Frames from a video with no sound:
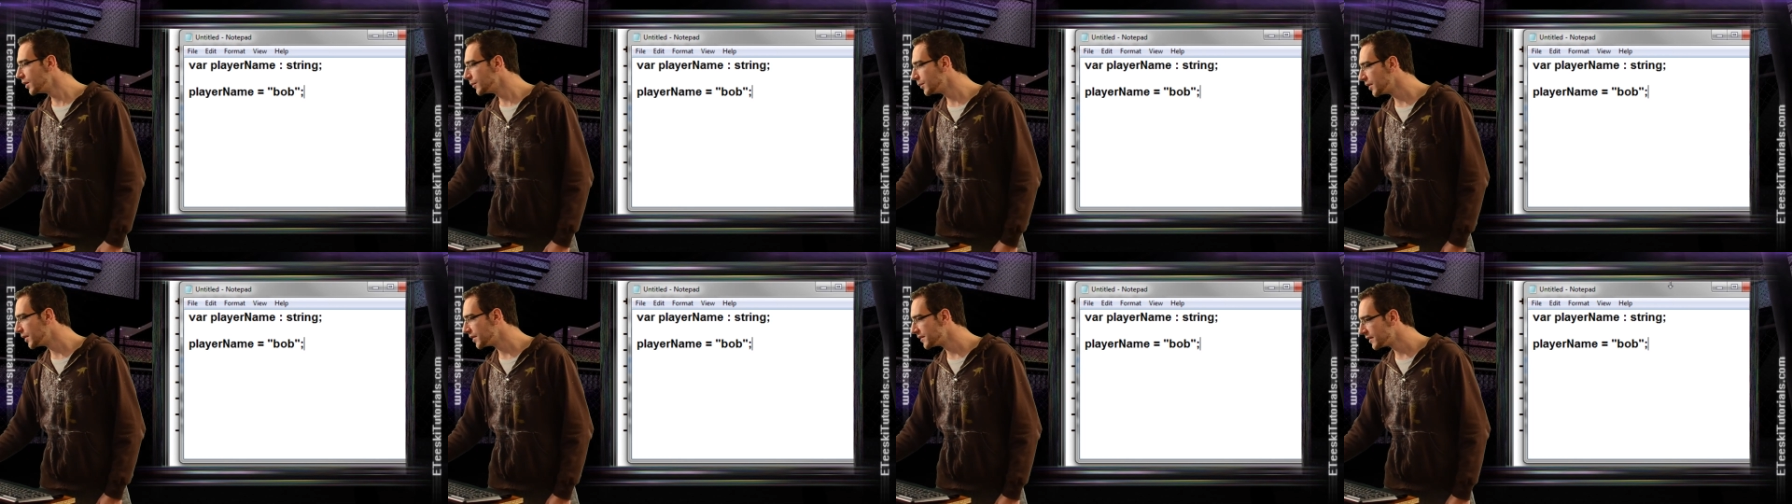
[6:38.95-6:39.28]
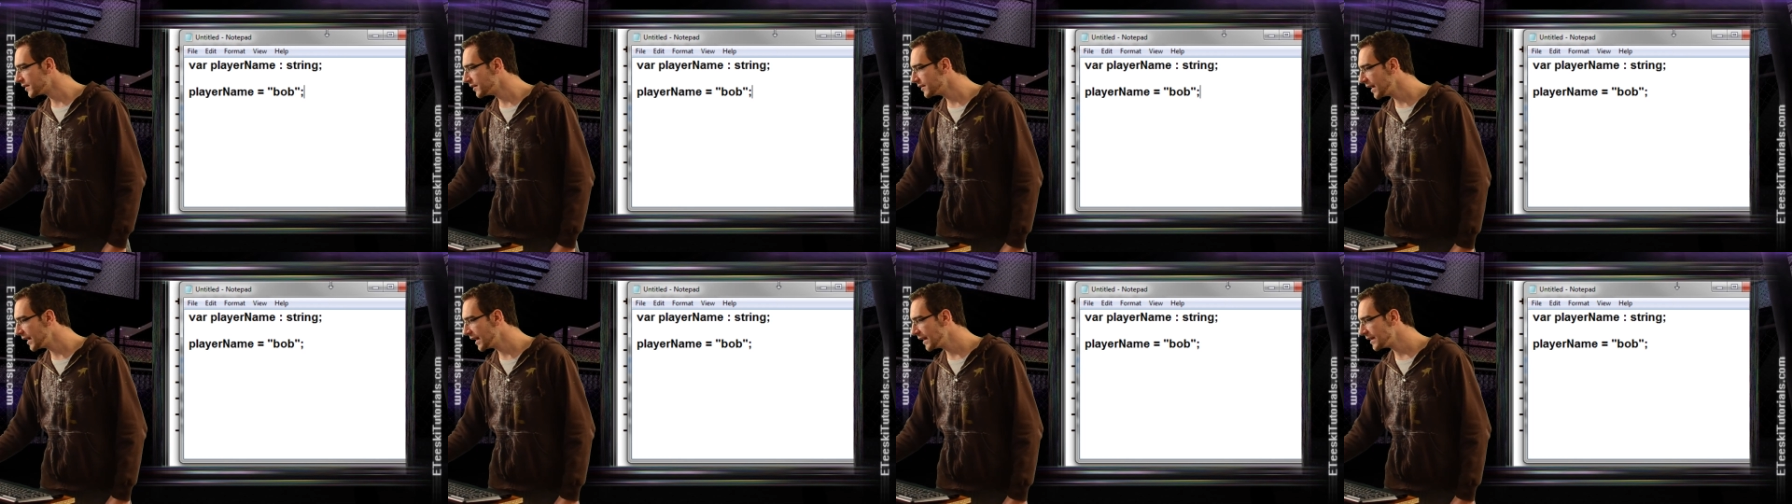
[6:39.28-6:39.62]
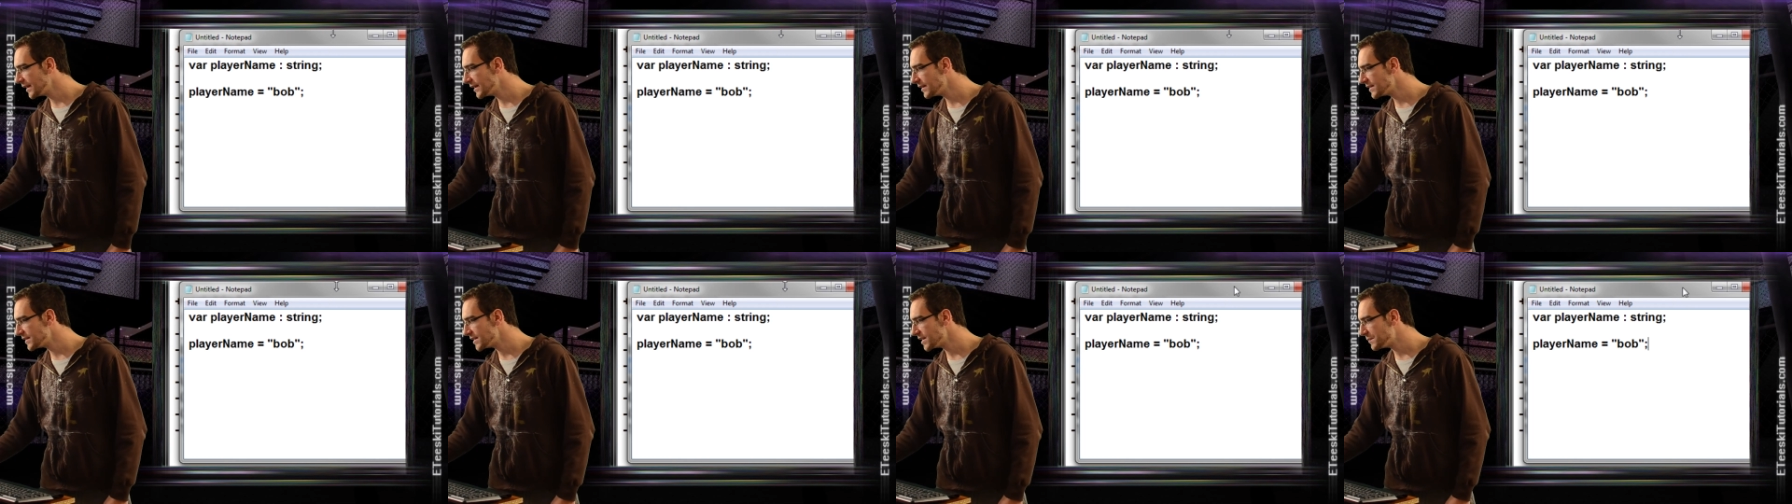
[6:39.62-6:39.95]
But
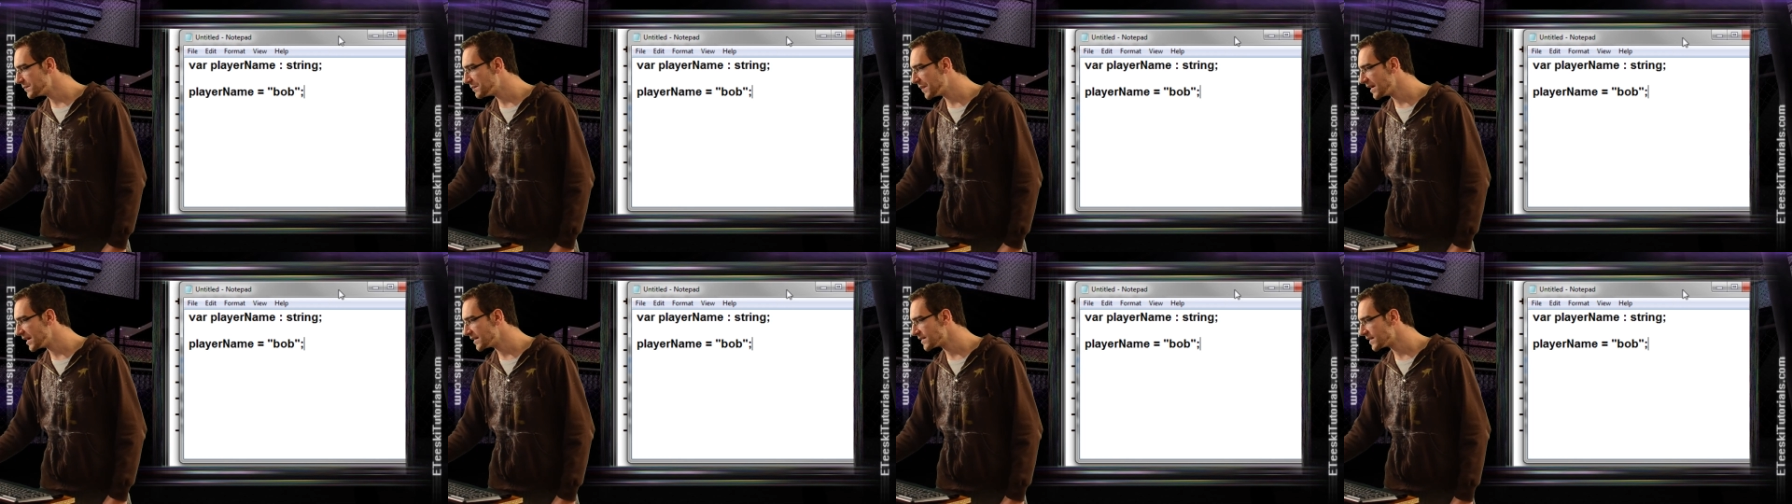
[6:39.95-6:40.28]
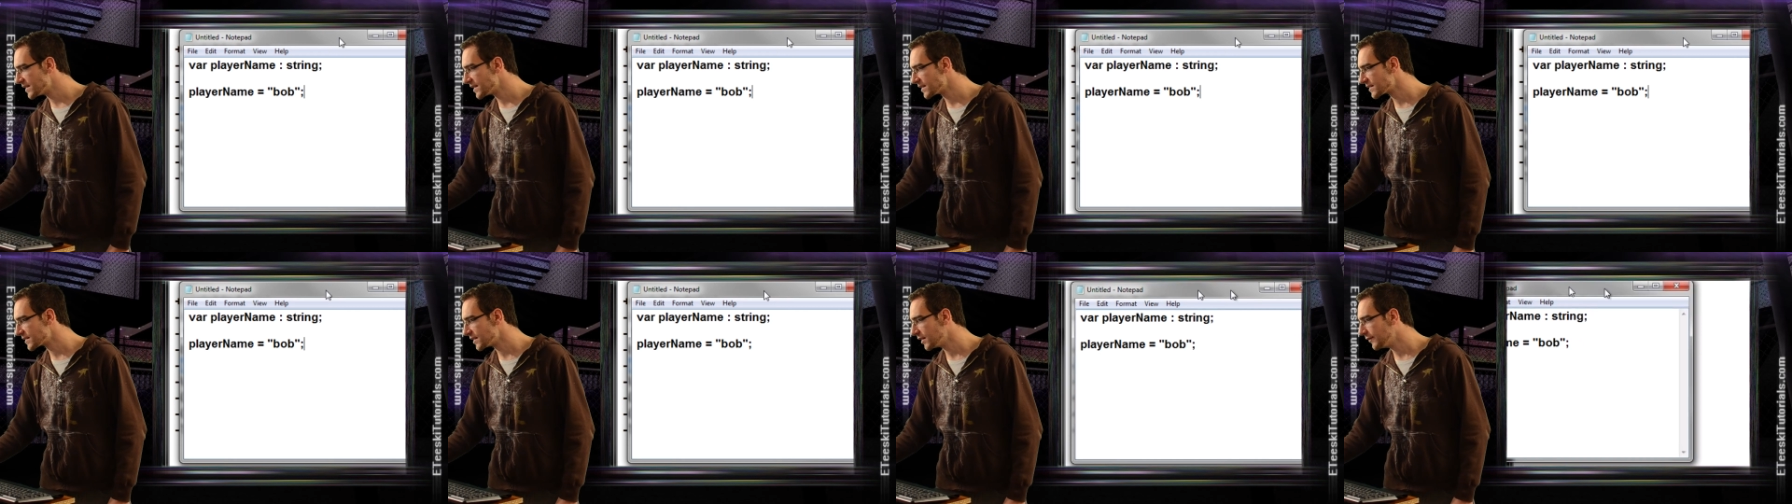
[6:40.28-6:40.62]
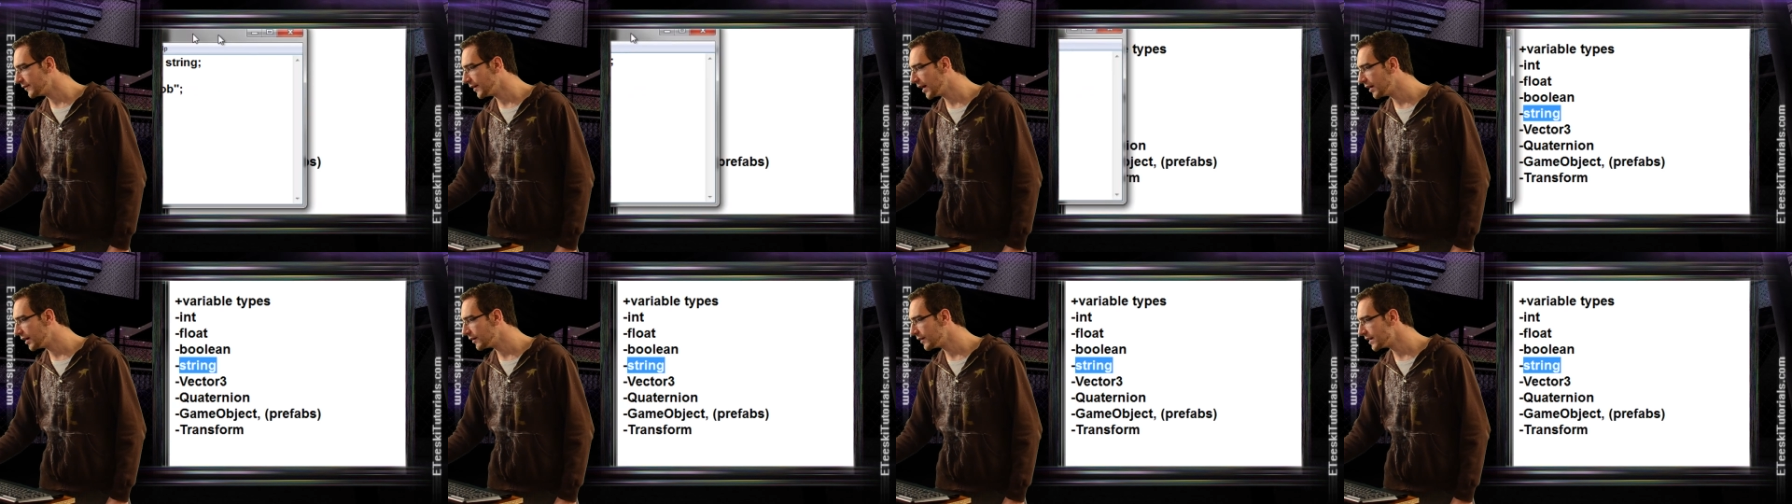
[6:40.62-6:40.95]
that is the basics
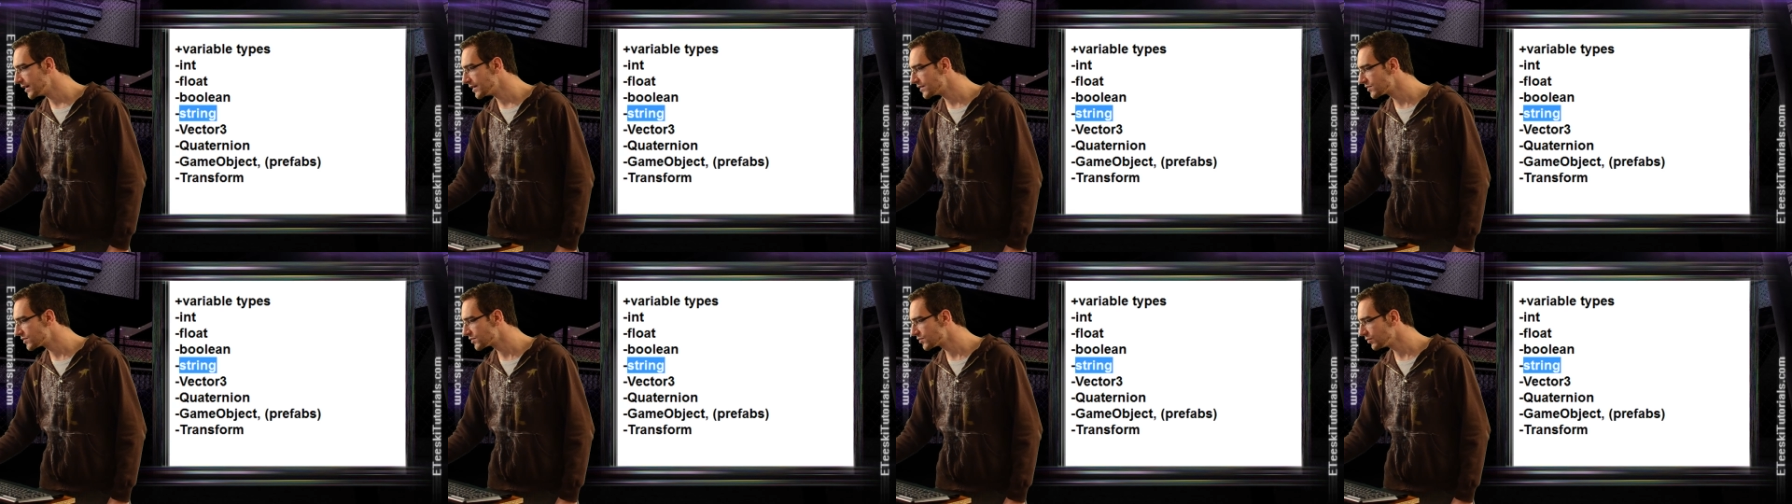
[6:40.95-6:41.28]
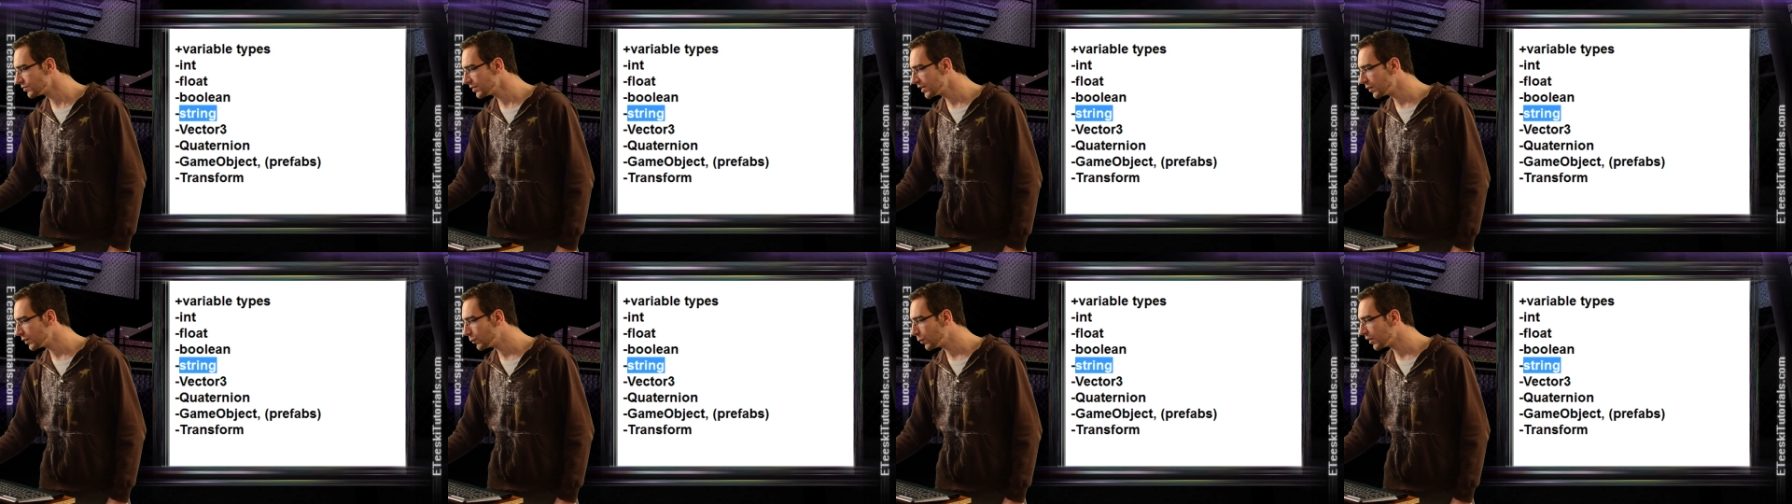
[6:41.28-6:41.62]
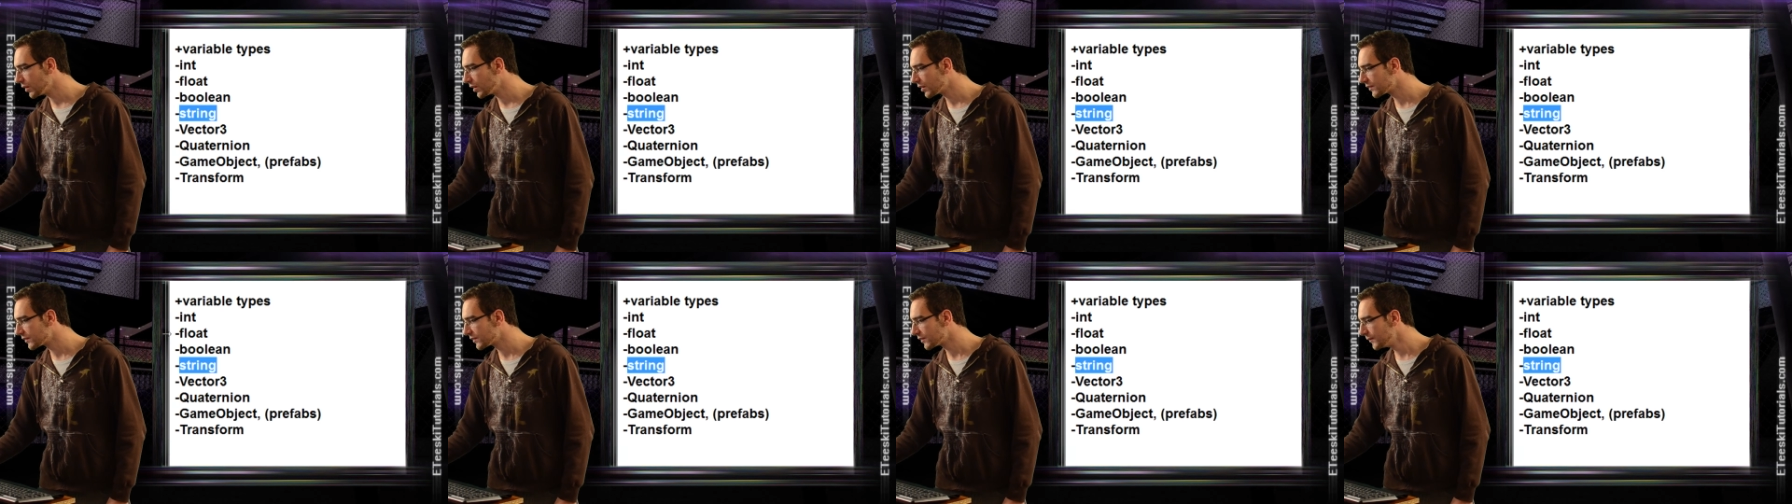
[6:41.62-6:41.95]
of how a string
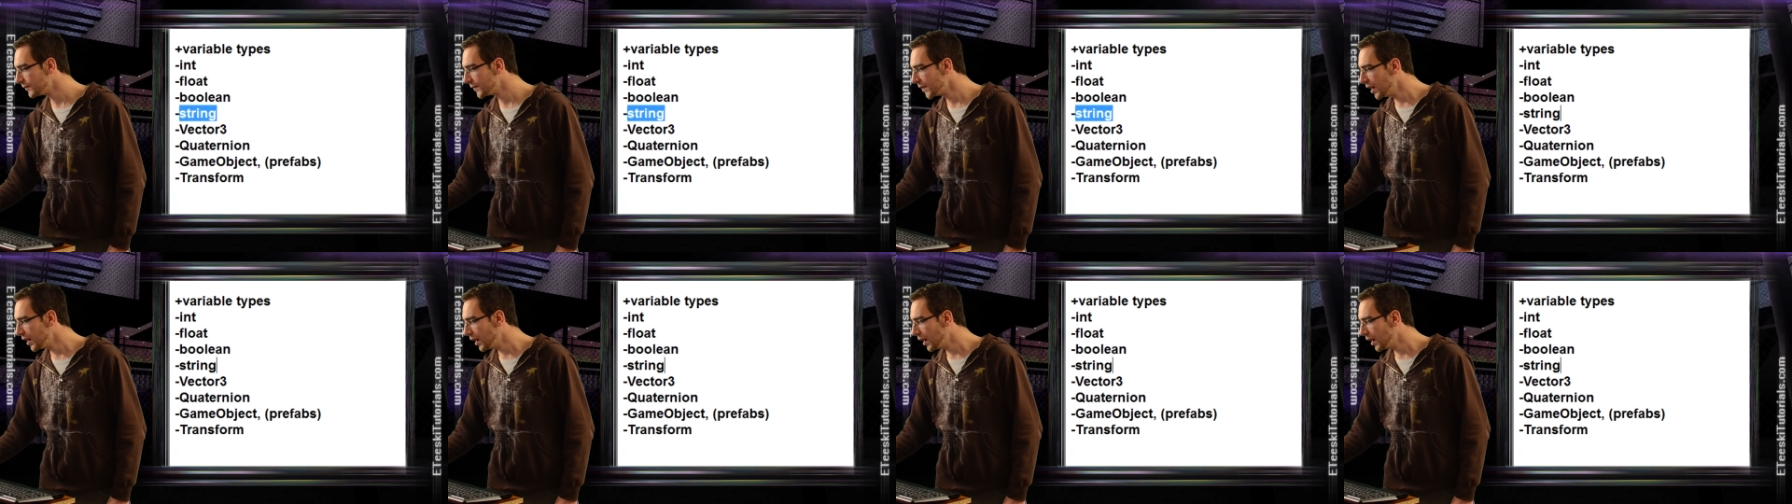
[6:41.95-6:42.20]
works.